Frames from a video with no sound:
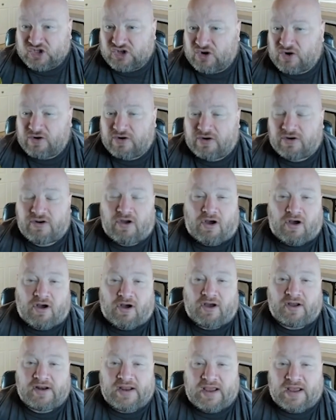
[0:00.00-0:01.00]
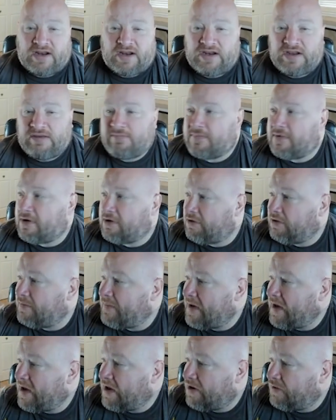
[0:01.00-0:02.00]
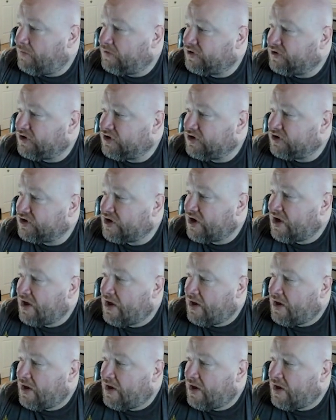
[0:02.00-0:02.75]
turn on any merry man, which is